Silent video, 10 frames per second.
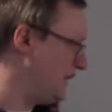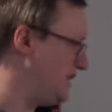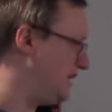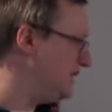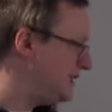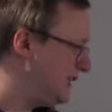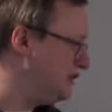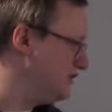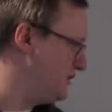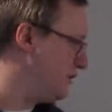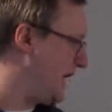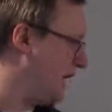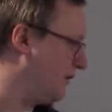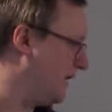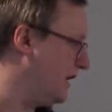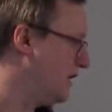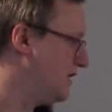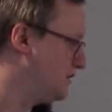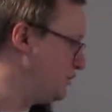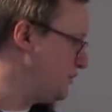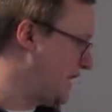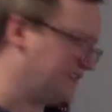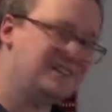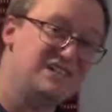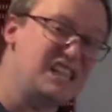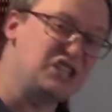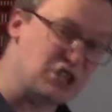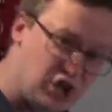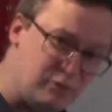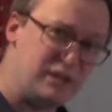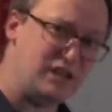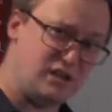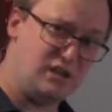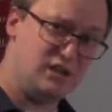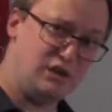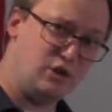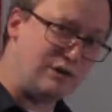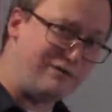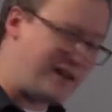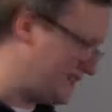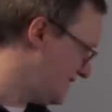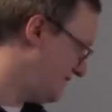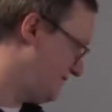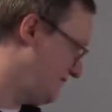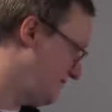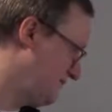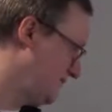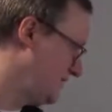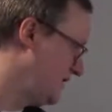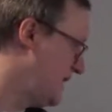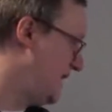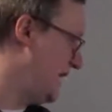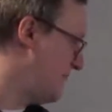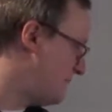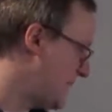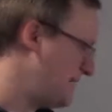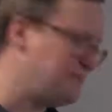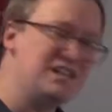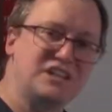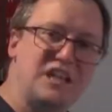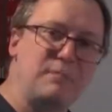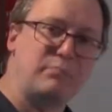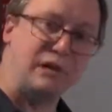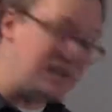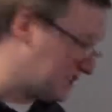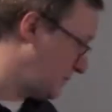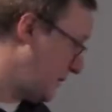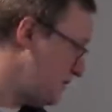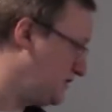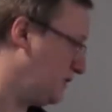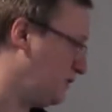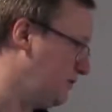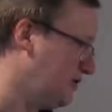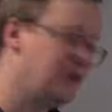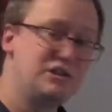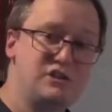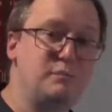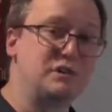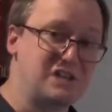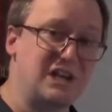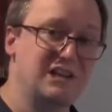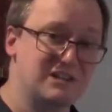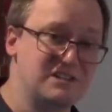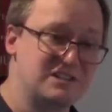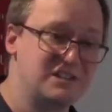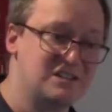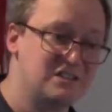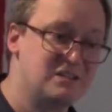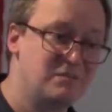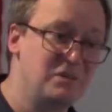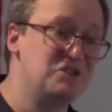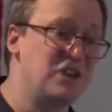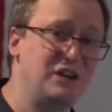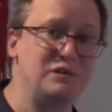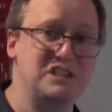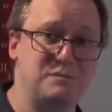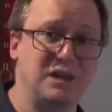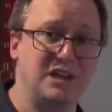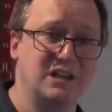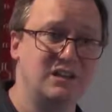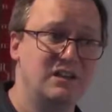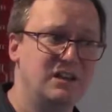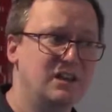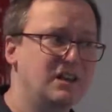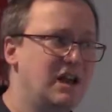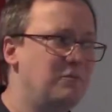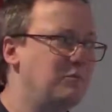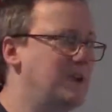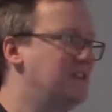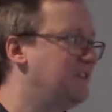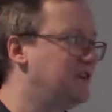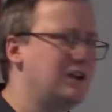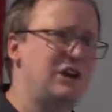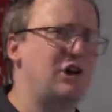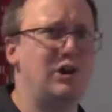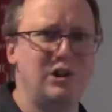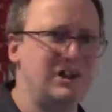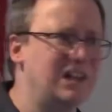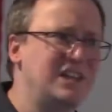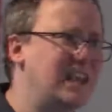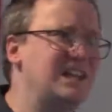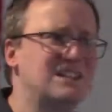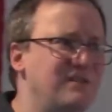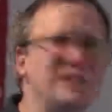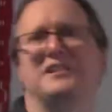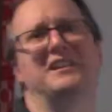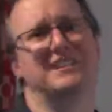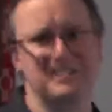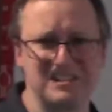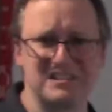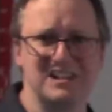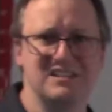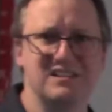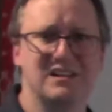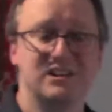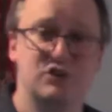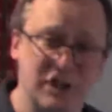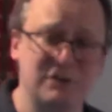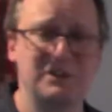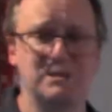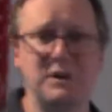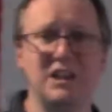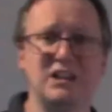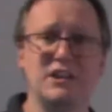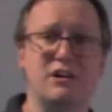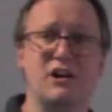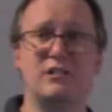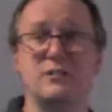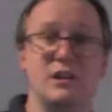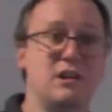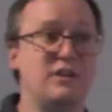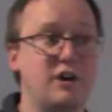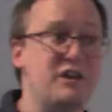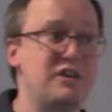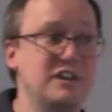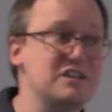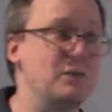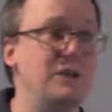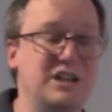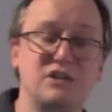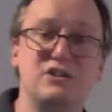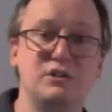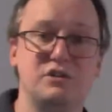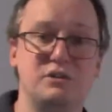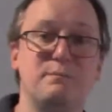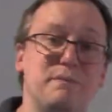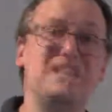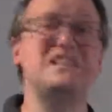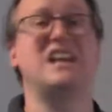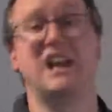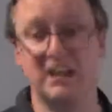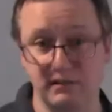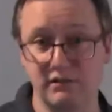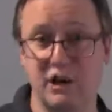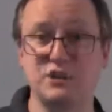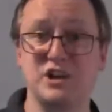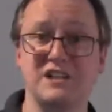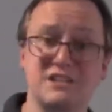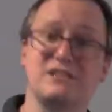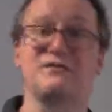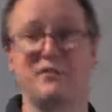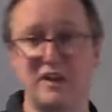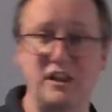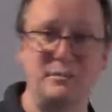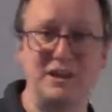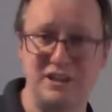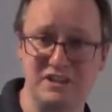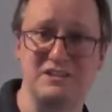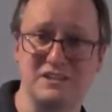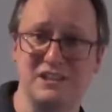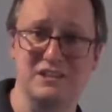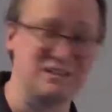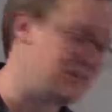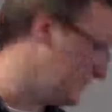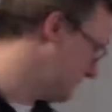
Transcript: the alleles you carry do not determine your fate. It might be that they predispose you to particular diseases, but generally speaking, they're not all in the case of Huntington's disease. Generally speaking, there are things that we can do to mitigate our chances of developing these diseases.